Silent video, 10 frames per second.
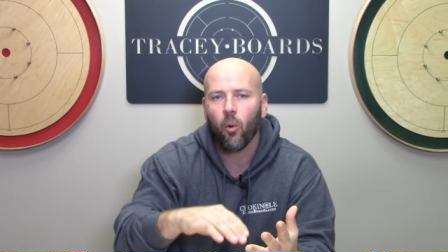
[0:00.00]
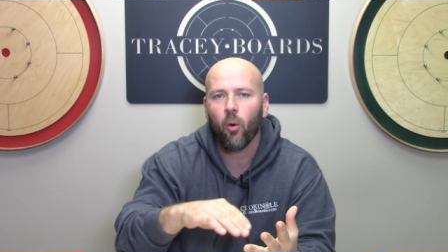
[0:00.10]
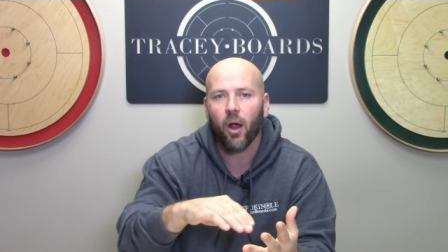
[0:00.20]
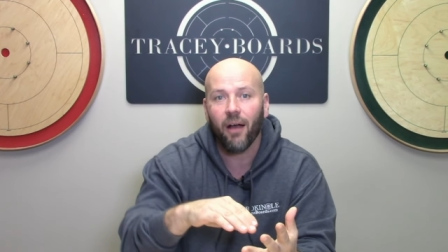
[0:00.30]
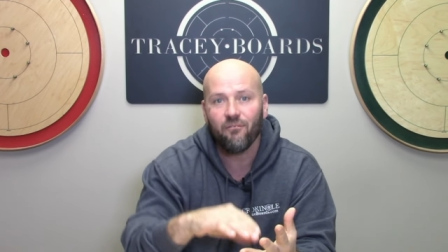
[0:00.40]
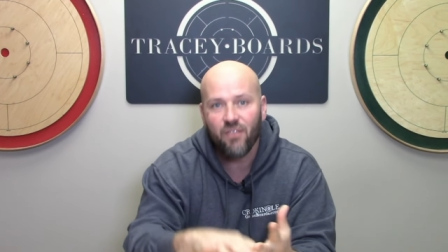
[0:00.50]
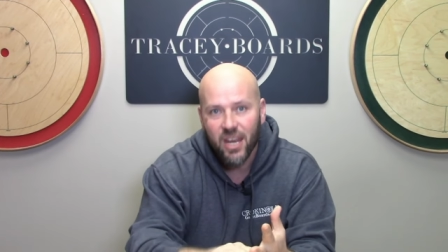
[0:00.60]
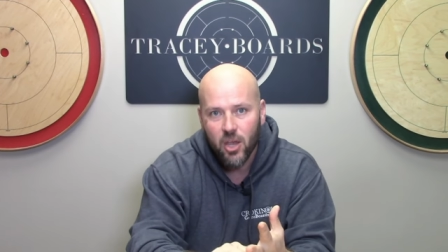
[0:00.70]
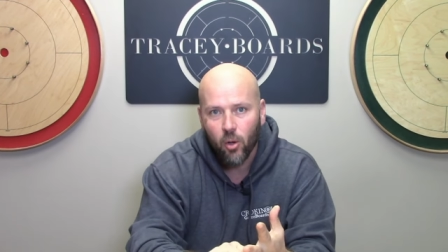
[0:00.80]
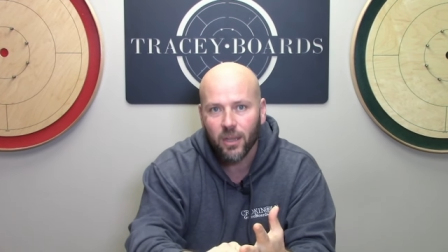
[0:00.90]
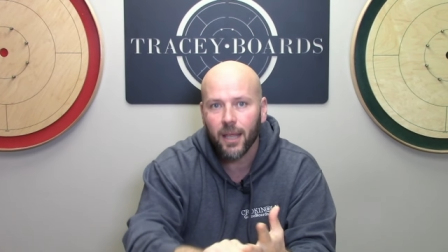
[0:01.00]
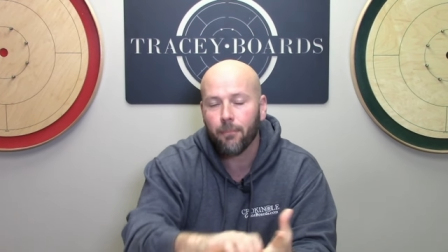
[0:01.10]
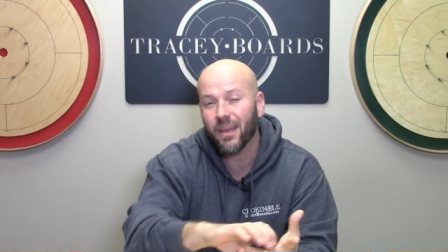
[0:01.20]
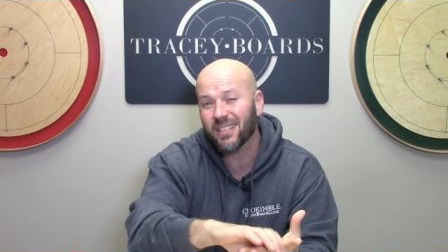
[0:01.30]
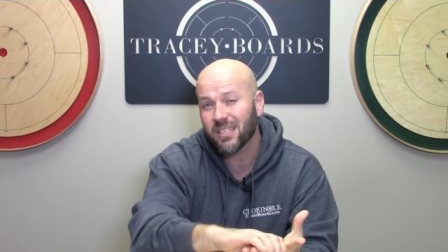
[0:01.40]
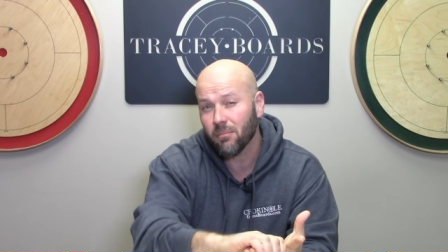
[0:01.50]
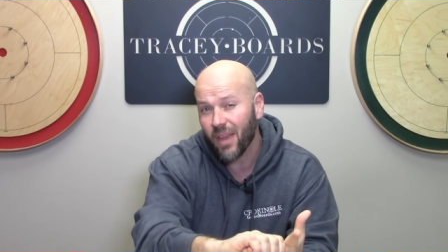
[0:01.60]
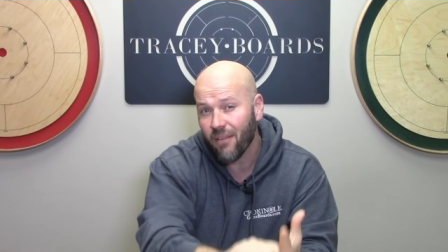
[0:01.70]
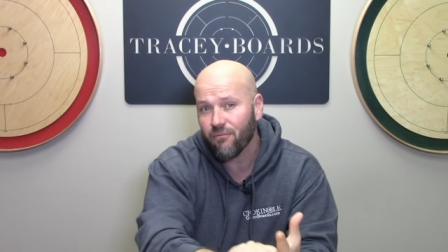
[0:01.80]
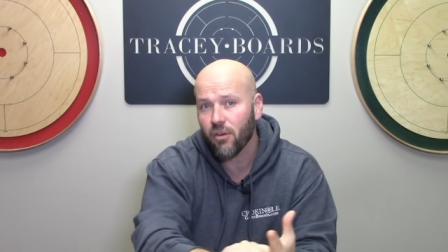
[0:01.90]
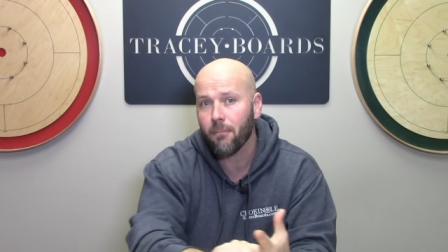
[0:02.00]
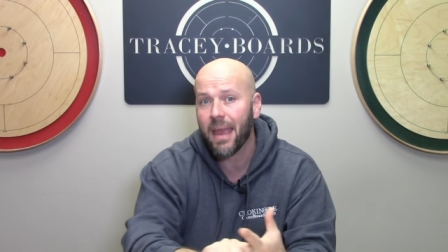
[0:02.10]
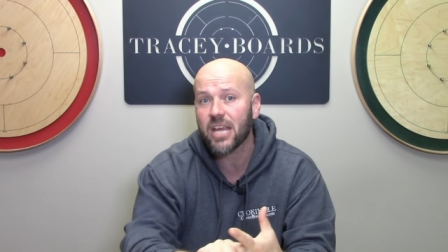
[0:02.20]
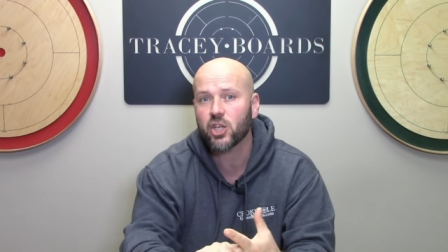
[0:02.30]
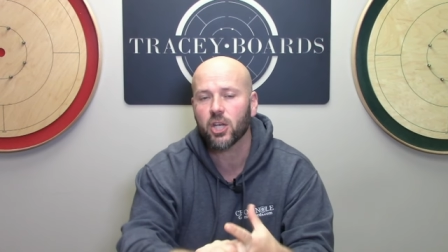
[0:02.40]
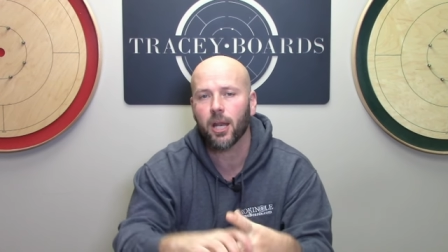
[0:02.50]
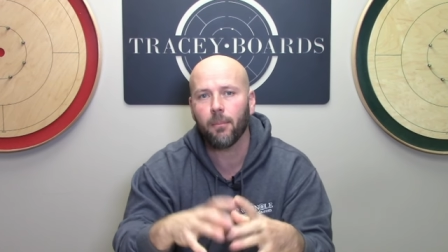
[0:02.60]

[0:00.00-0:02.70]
or a video clip and some information